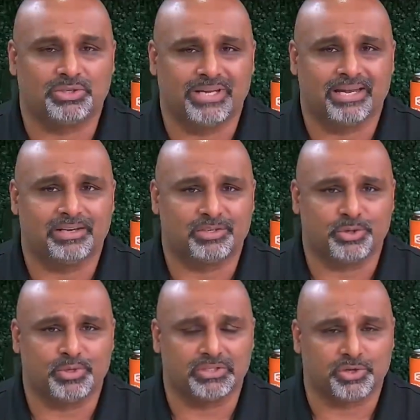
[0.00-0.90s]
you get into
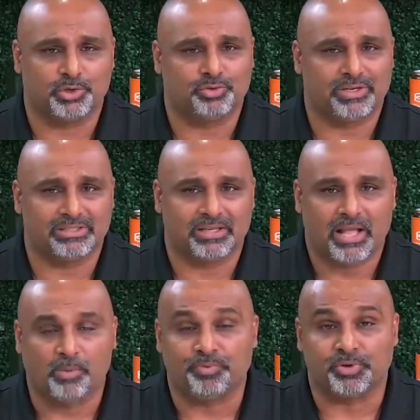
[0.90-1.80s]
doing surgery, is
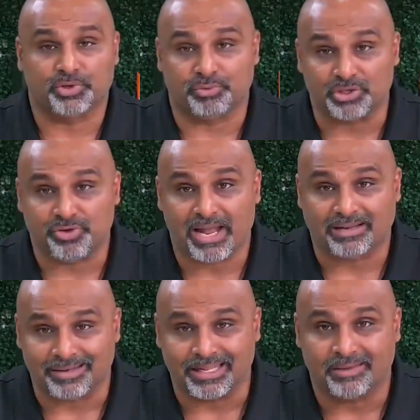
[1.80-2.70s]
helpful to
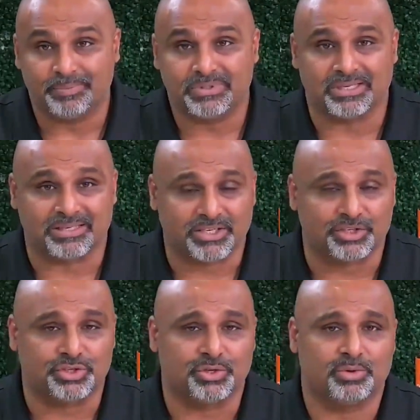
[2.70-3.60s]
retract lips and
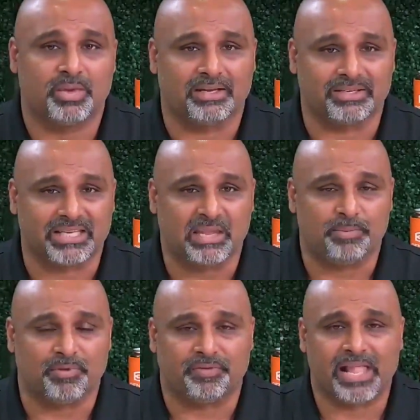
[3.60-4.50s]
tissue and to keep
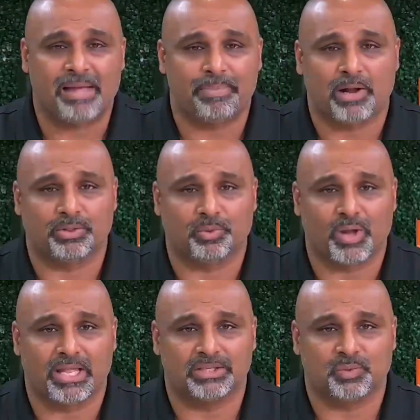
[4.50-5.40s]
your flap out of the
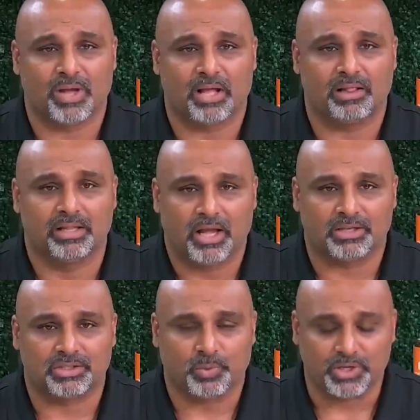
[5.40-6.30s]
way as well.
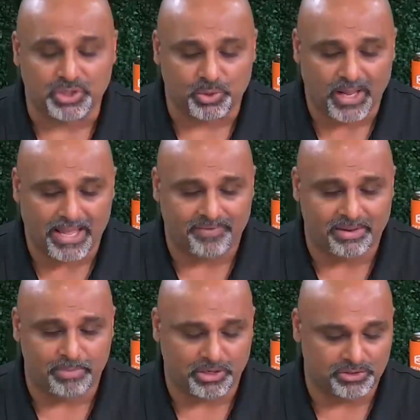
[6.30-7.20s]
So we do have
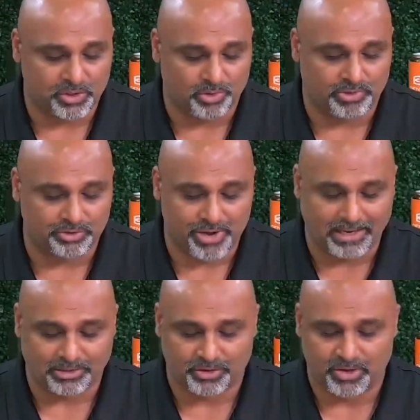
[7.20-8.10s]
a Minnesota
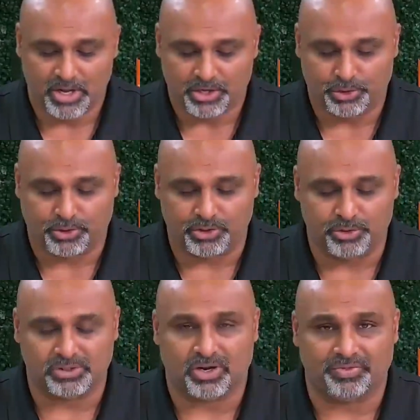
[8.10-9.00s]
retractor. You can
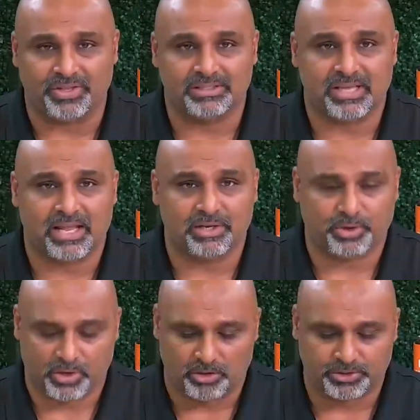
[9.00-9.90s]
use it on this end. You
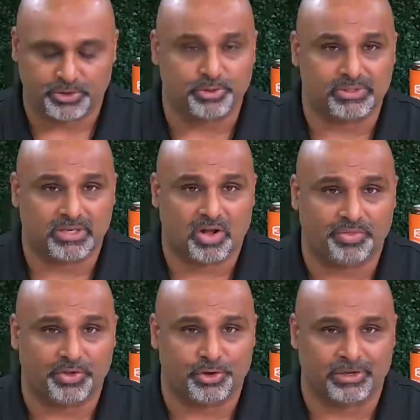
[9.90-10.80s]
can also use it
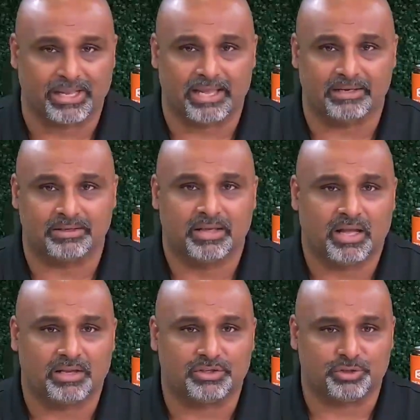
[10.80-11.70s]
the hook end
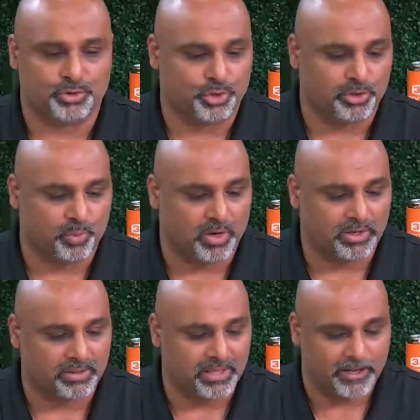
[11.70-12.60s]
to do your
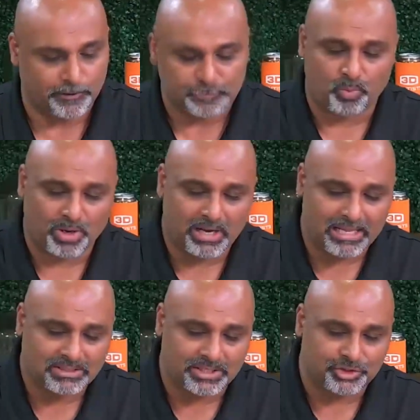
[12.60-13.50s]
work there. So one
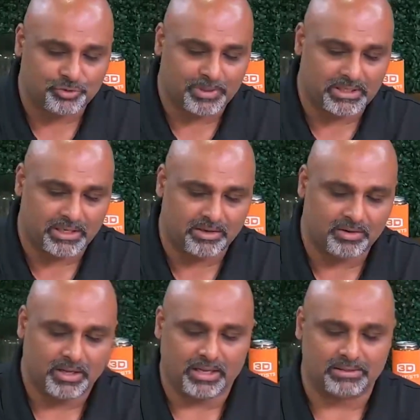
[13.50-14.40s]
last instrument
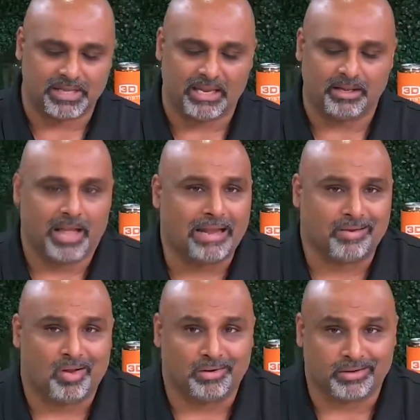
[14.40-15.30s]
here is I
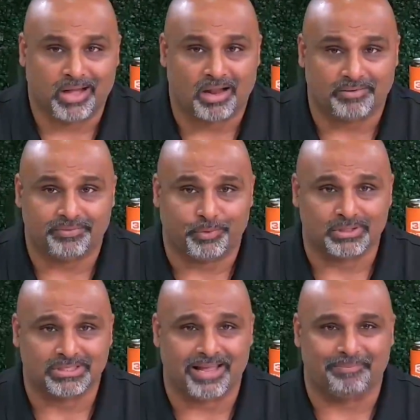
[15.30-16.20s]
call it a cotton
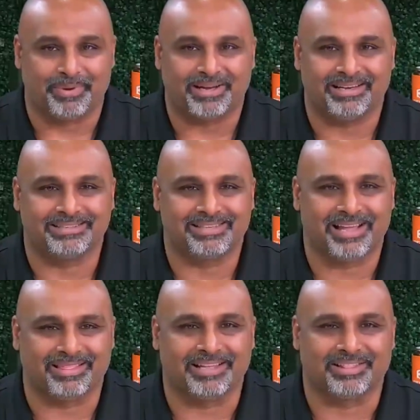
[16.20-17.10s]
forceps, but I
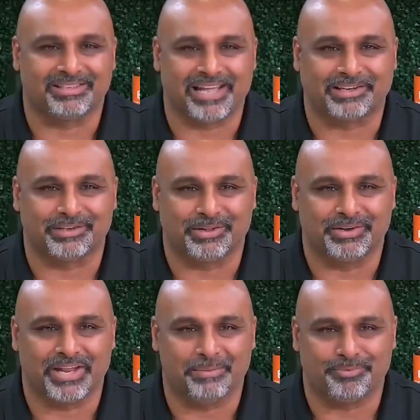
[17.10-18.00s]
think the
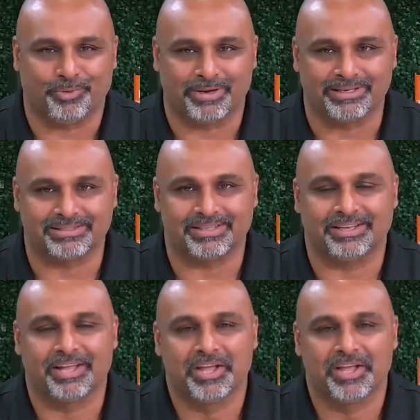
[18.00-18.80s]
technical name for it is the